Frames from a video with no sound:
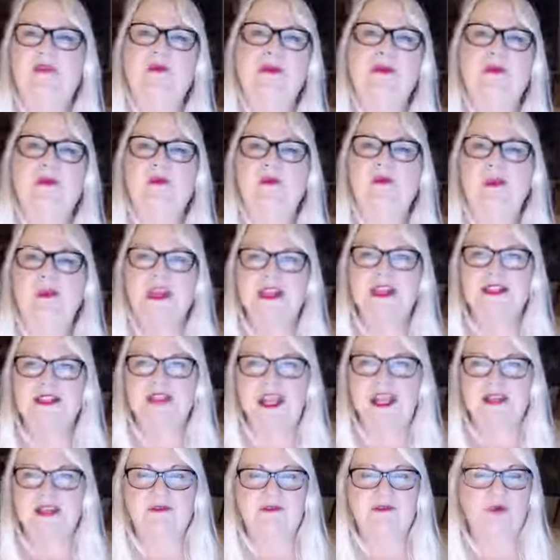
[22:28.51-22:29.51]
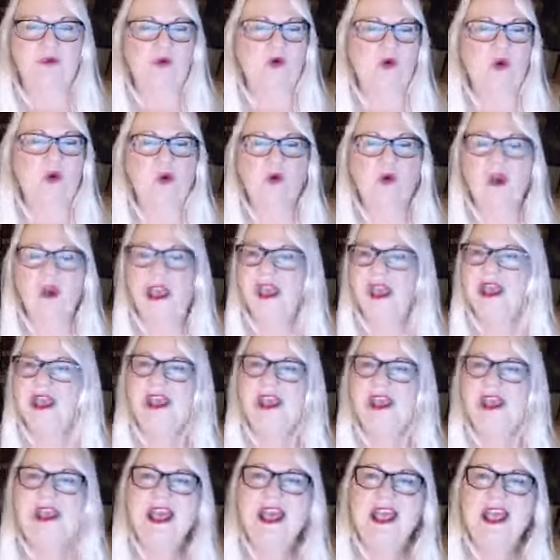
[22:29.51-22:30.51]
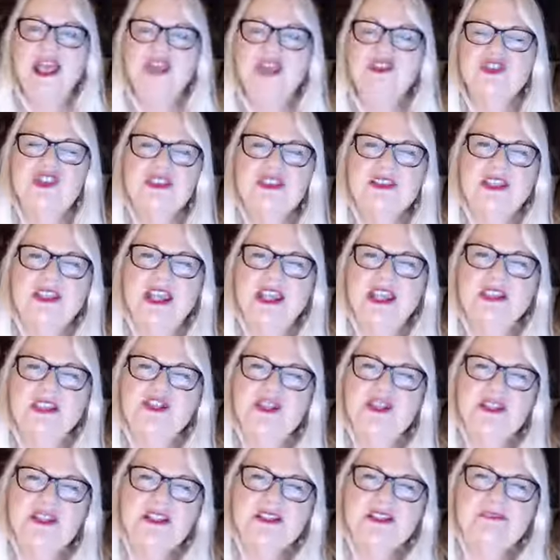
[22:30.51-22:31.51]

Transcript: Maybe we could date further away. It just, it just,